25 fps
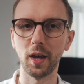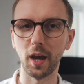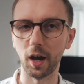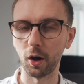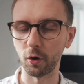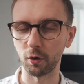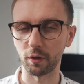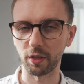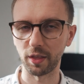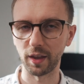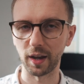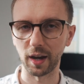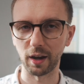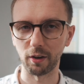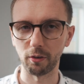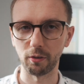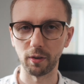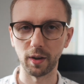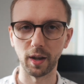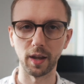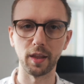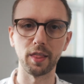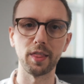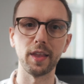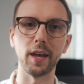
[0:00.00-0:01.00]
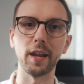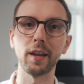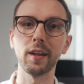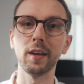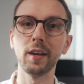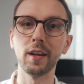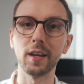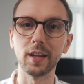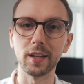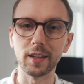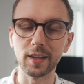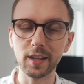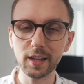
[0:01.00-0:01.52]
out there, and that
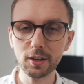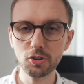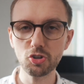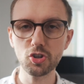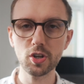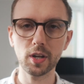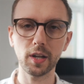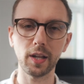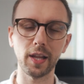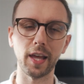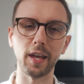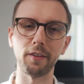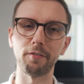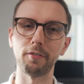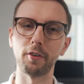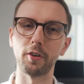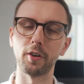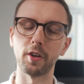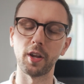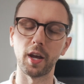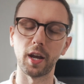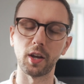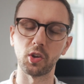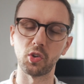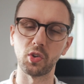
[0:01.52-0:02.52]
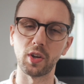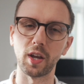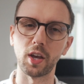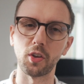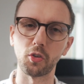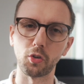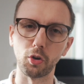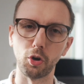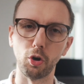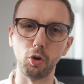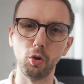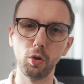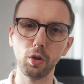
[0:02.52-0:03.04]
digital advertising as
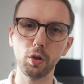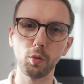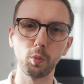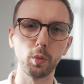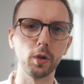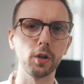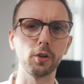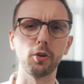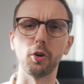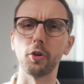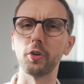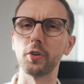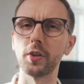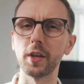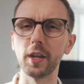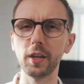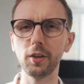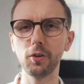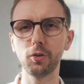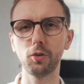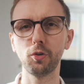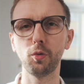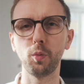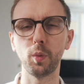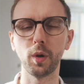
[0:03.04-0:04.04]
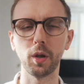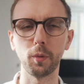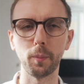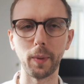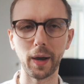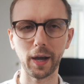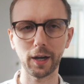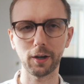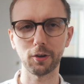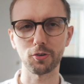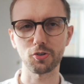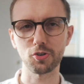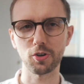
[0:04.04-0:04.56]
a whole will continue to win
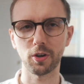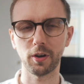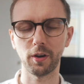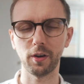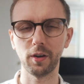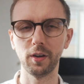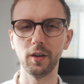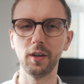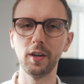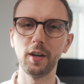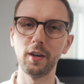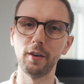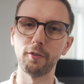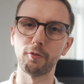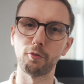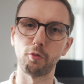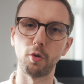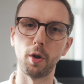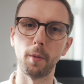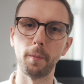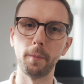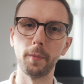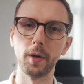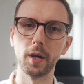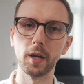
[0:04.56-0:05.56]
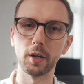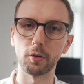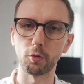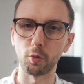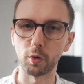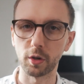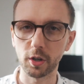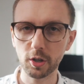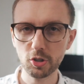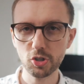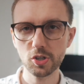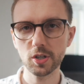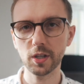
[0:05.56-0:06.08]
market share from
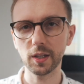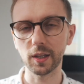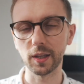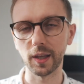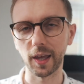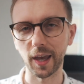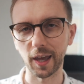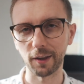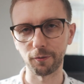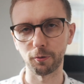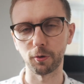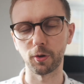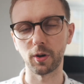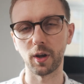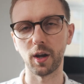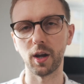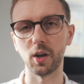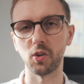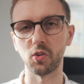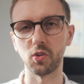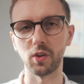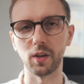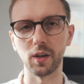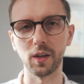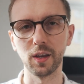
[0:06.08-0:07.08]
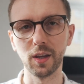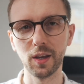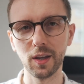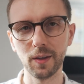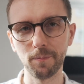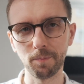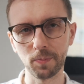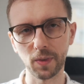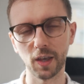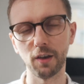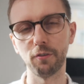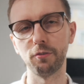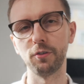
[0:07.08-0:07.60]
traditional advertising
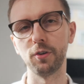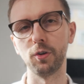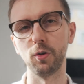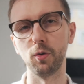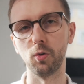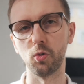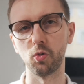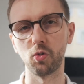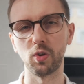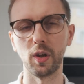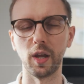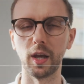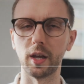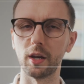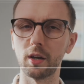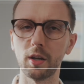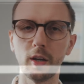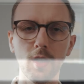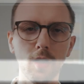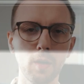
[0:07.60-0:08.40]
avenues like